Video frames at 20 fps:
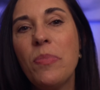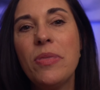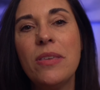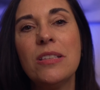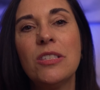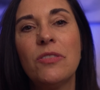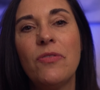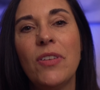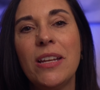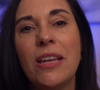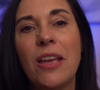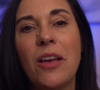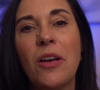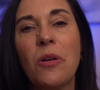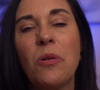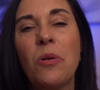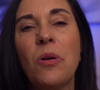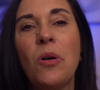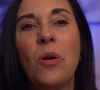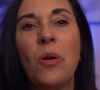this
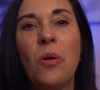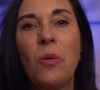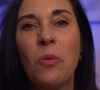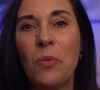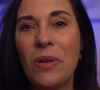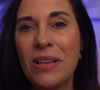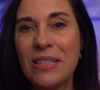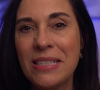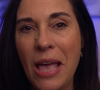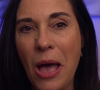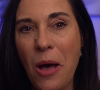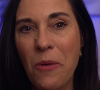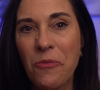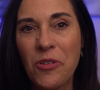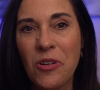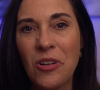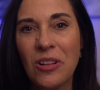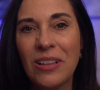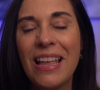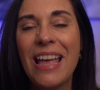video was
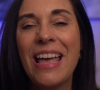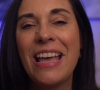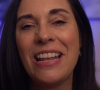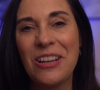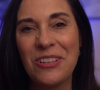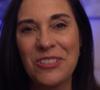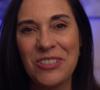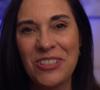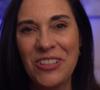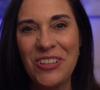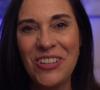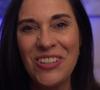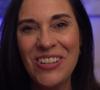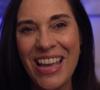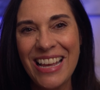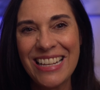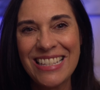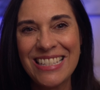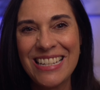helpful, and I'll see you next